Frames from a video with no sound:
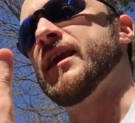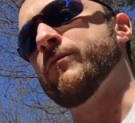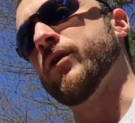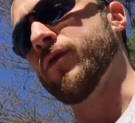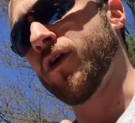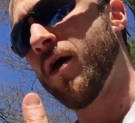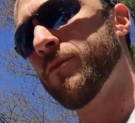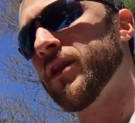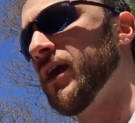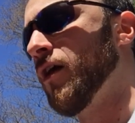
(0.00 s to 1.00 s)
keeping the
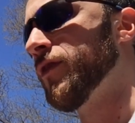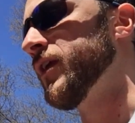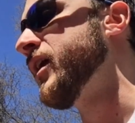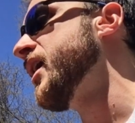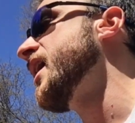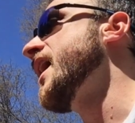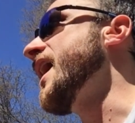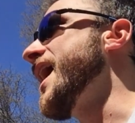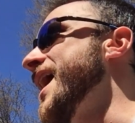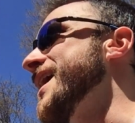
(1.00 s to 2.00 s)
company healthy,
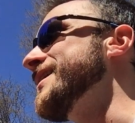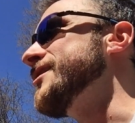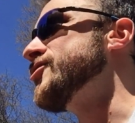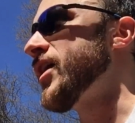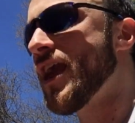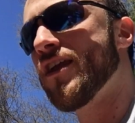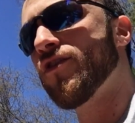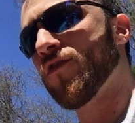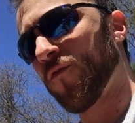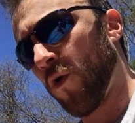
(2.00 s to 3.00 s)
and
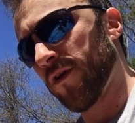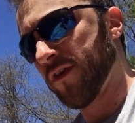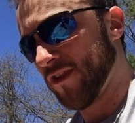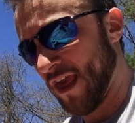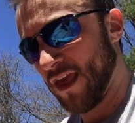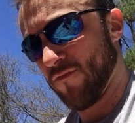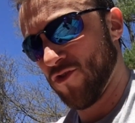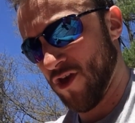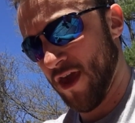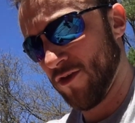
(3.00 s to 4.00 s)
change for the sake of
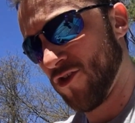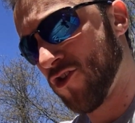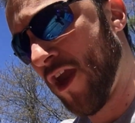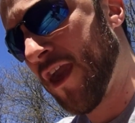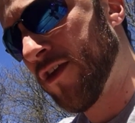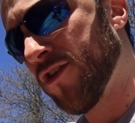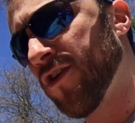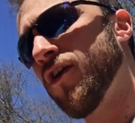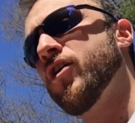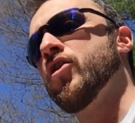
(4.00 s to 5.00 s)
change. Change
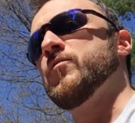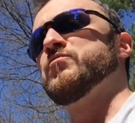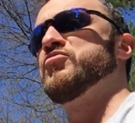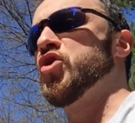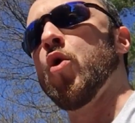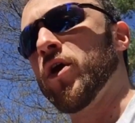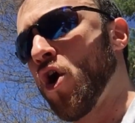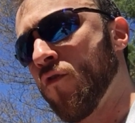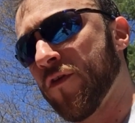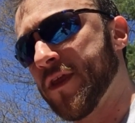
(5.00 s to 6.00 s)
going
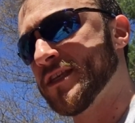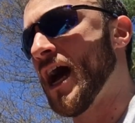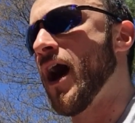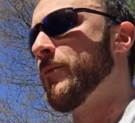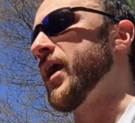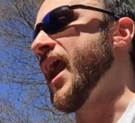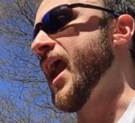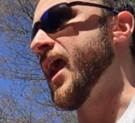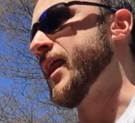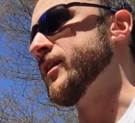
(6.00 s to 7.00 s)
over the top
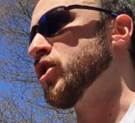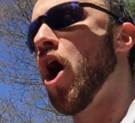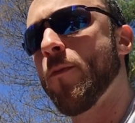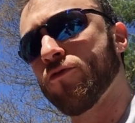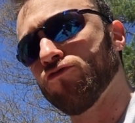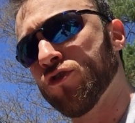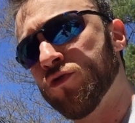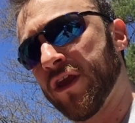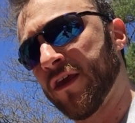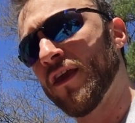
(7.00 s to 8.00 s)
and
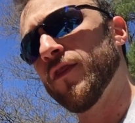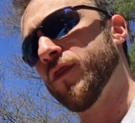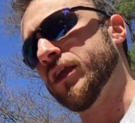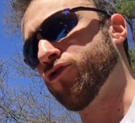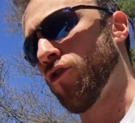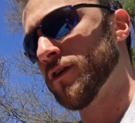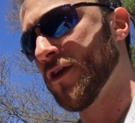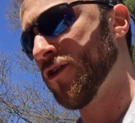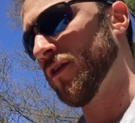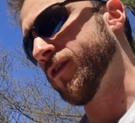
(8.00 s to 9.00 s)
uprooting the
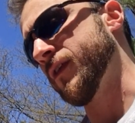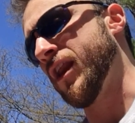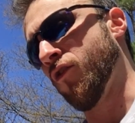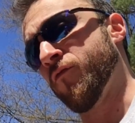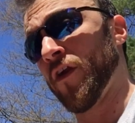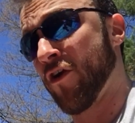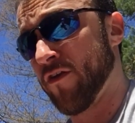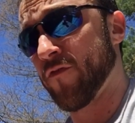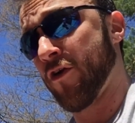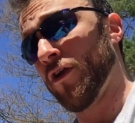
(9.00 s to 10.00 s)
traditions that are very,
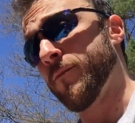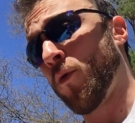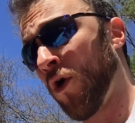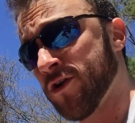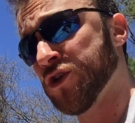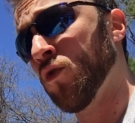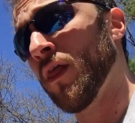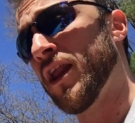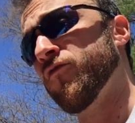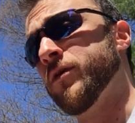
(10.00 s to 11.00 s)
very important to a
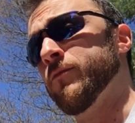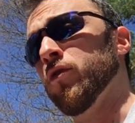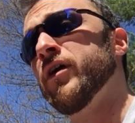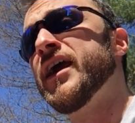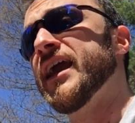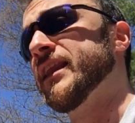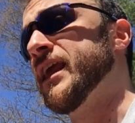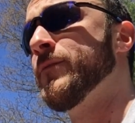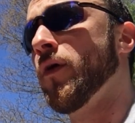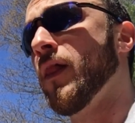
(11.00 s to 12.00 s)
lot of people and
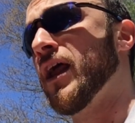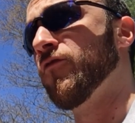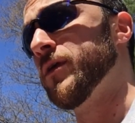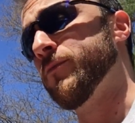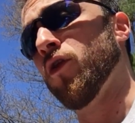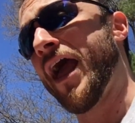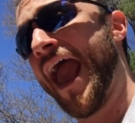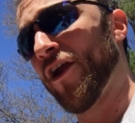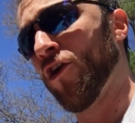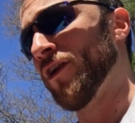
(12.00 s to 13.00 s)
keep a lot of people
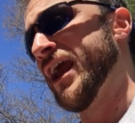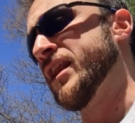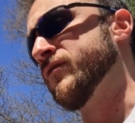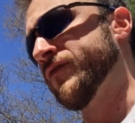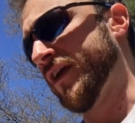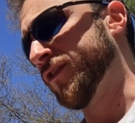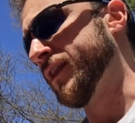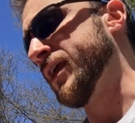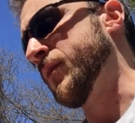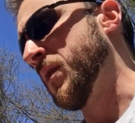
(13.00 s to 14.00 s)
anchored and invested
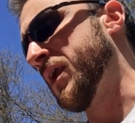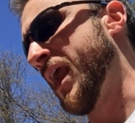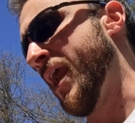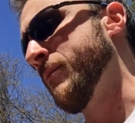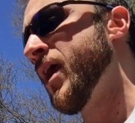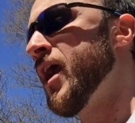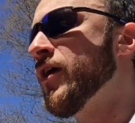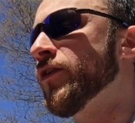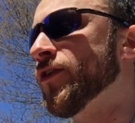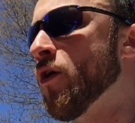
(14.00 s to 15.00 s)
in the game.
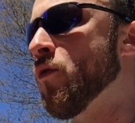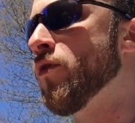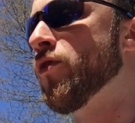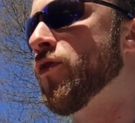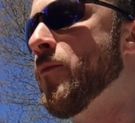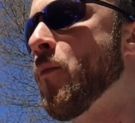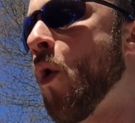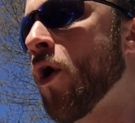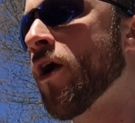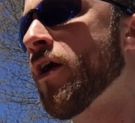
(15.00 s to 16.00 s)
So the
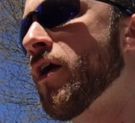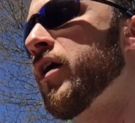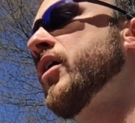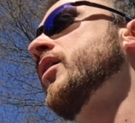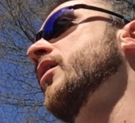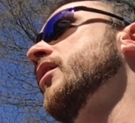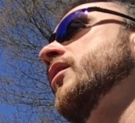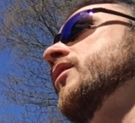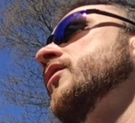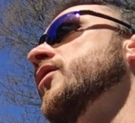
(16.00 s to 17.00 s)
more
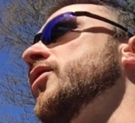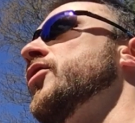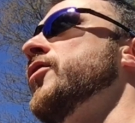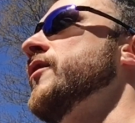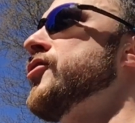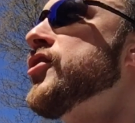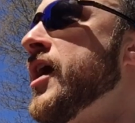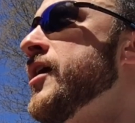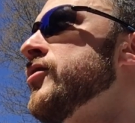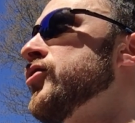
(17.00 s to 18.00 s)
the
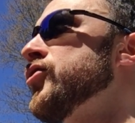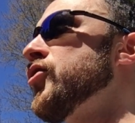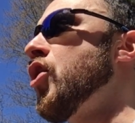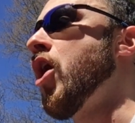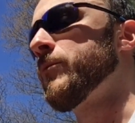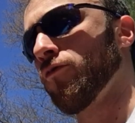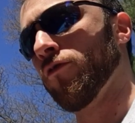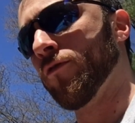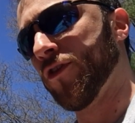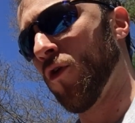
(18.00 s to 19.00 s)
change
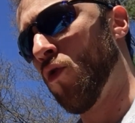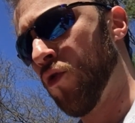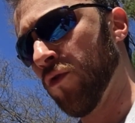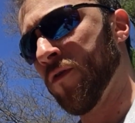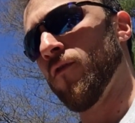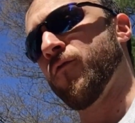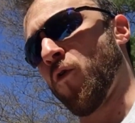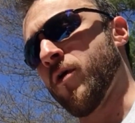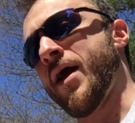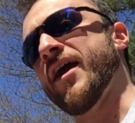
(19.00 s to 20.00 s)
uproots old
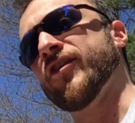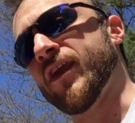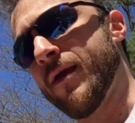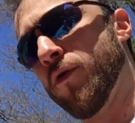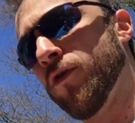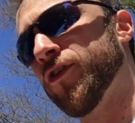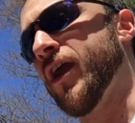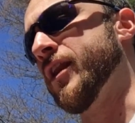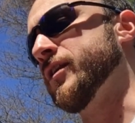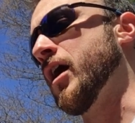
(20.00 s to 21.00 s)
format staples
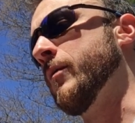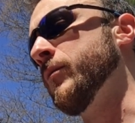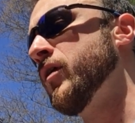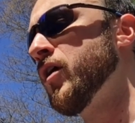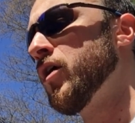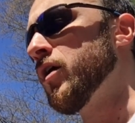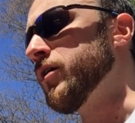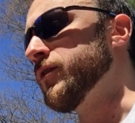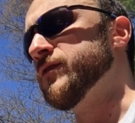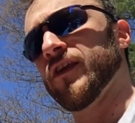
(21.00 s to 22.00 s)
and
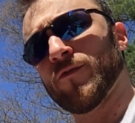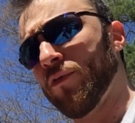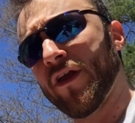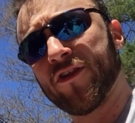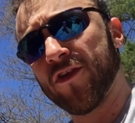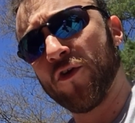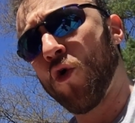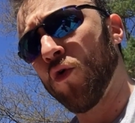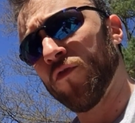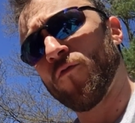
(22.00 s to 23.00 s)
displaces
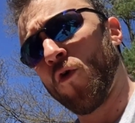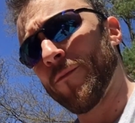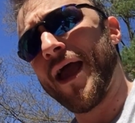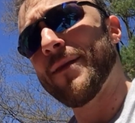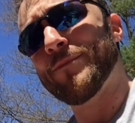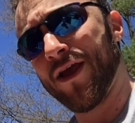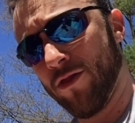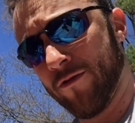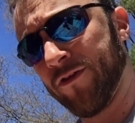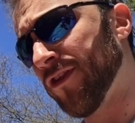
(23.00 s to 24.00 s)
old format
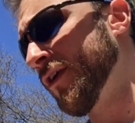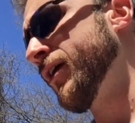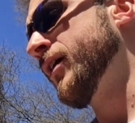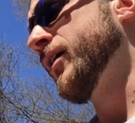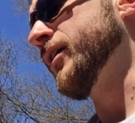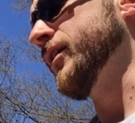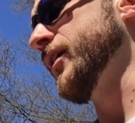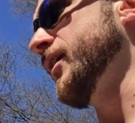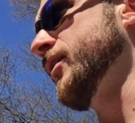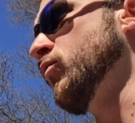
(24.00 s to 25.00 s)
pillars,
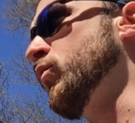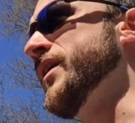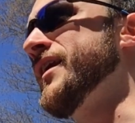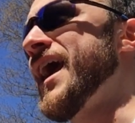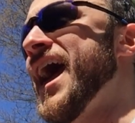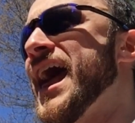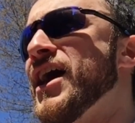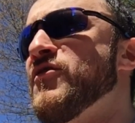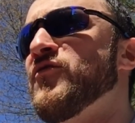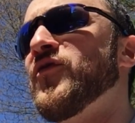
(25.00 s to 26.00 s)
we
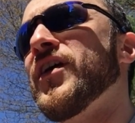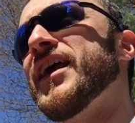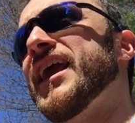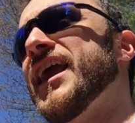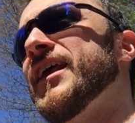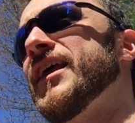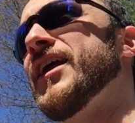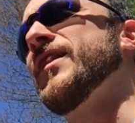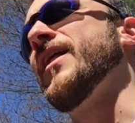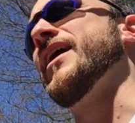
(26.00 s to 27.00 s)
have,
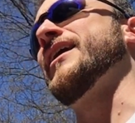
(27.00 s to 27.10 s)
like,